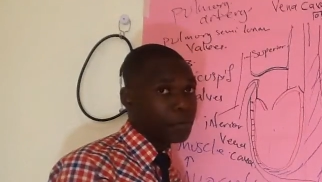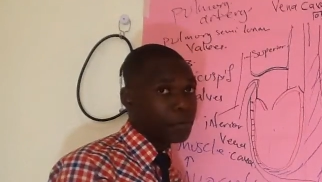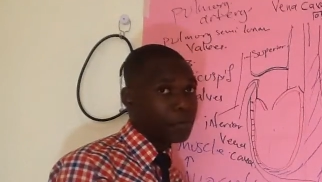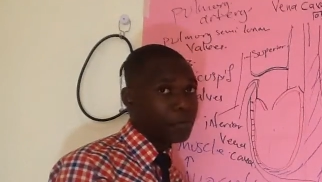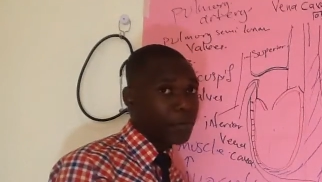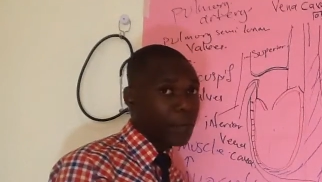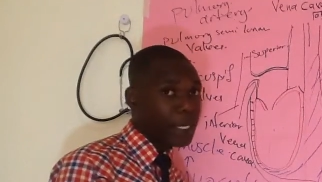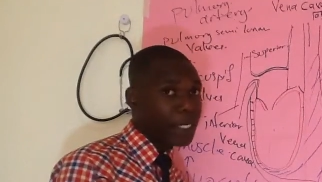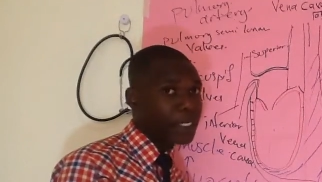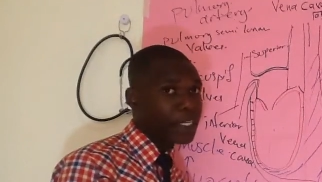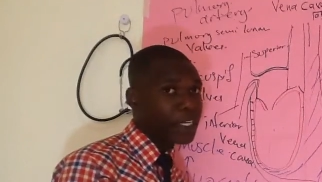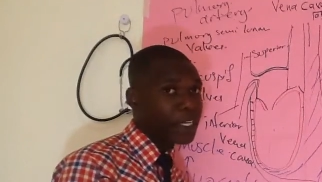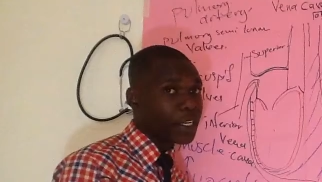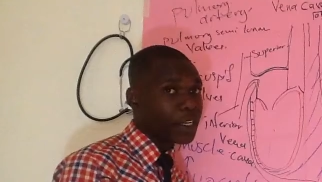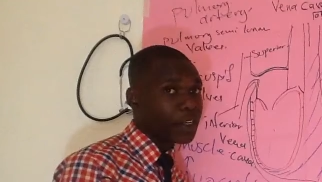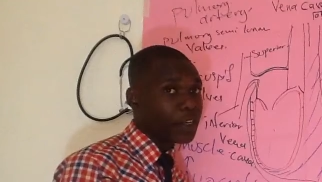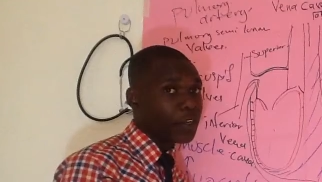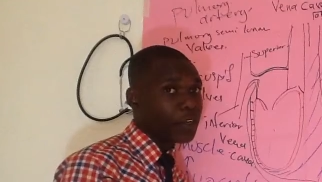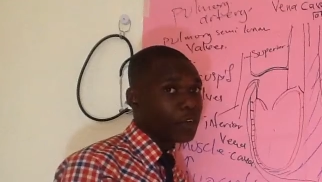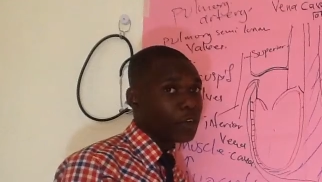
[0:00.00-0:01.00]

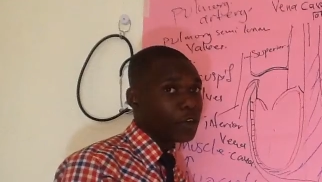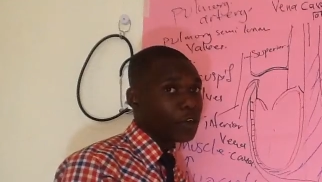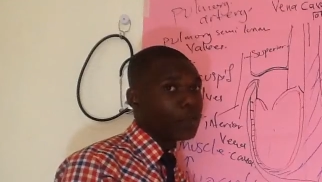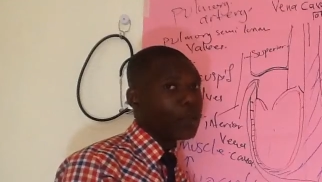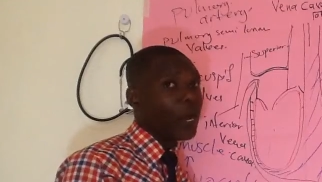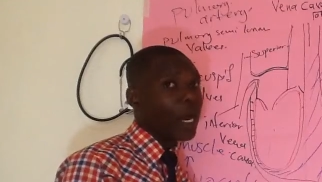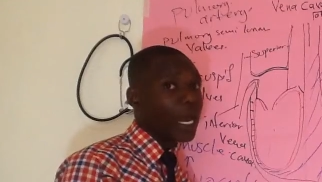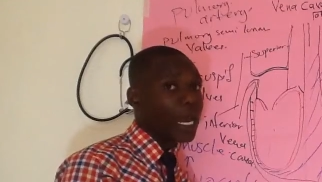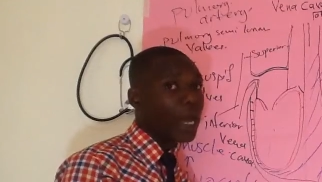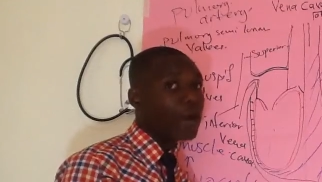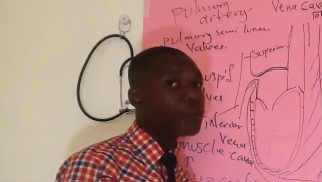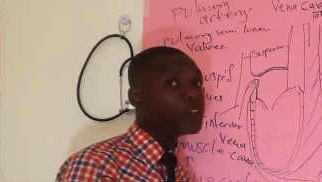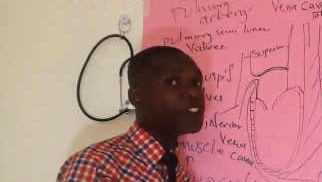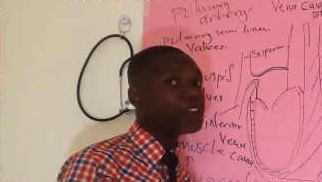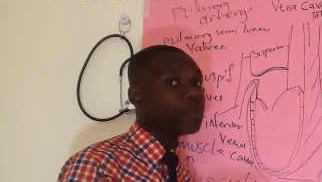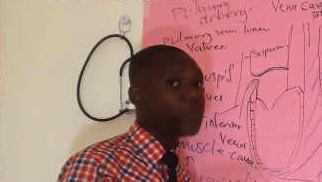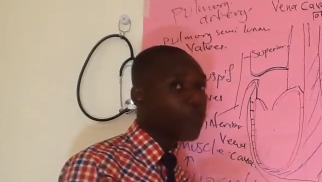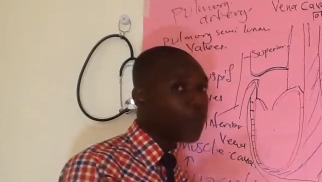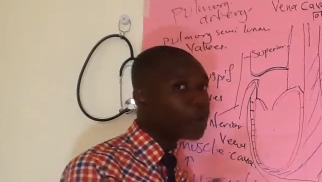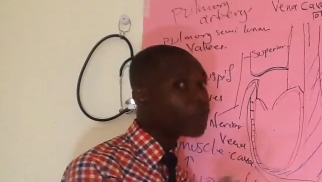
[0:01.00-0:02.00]
mainly to allow
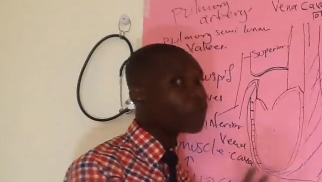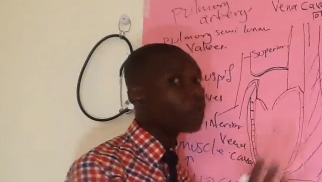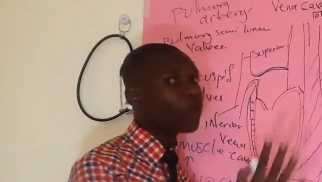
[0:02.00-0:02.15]
smooth